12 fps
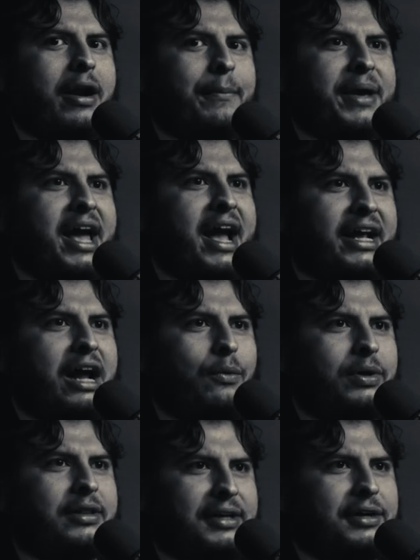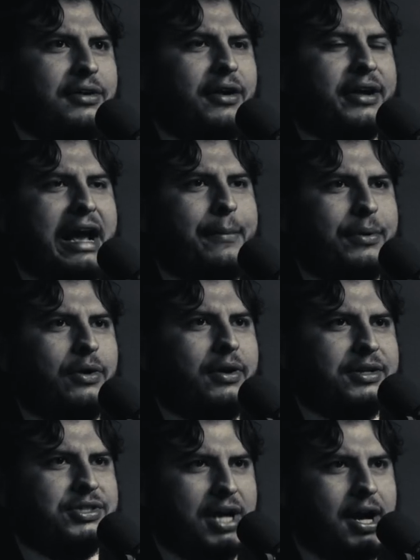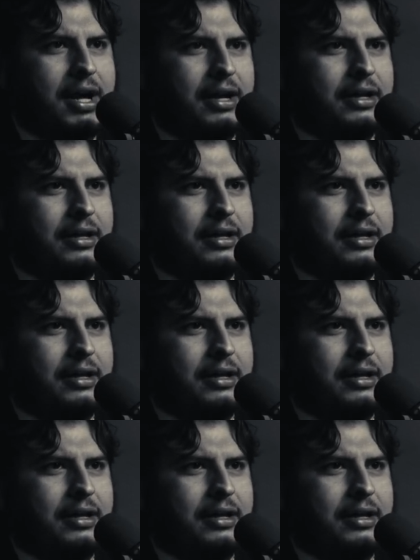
to be hanging out with Leonardo DiCaprio on his yacht.